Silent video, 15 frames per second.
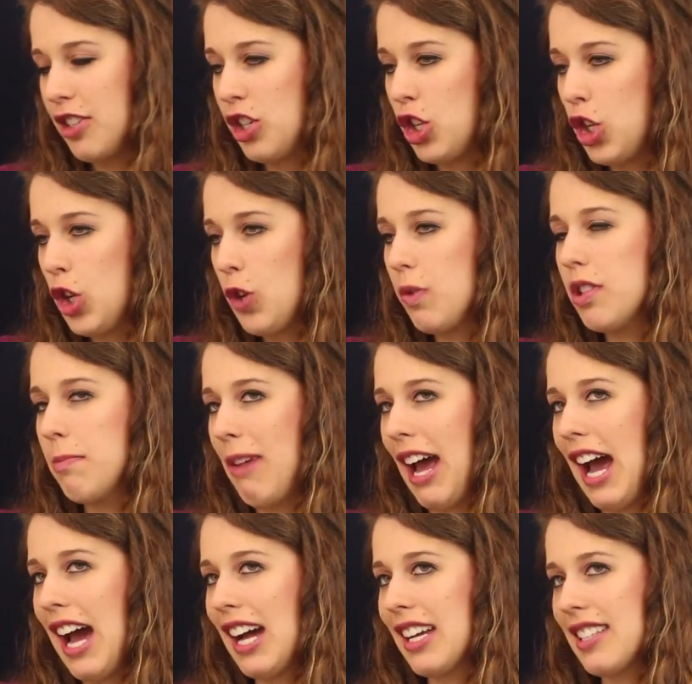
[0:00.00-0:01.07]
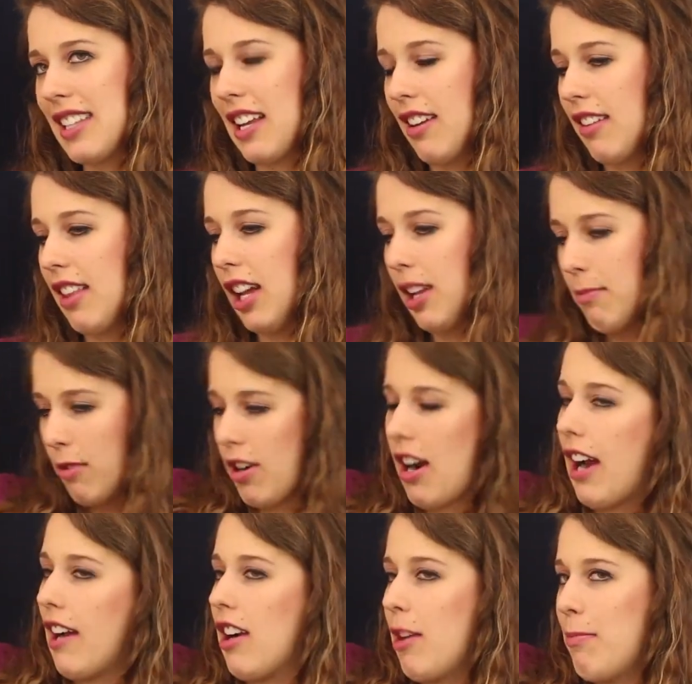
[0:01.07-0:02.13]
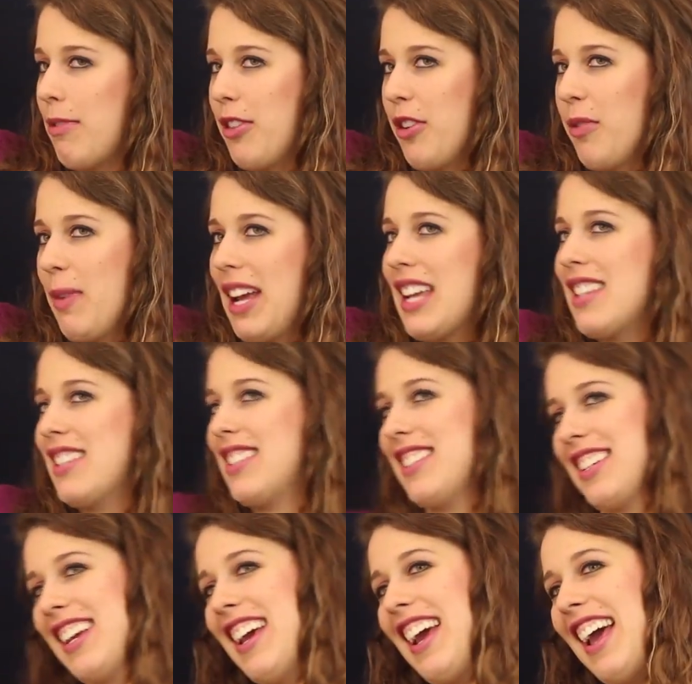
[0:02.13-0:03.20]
huge bags that are like more higher up on their waist,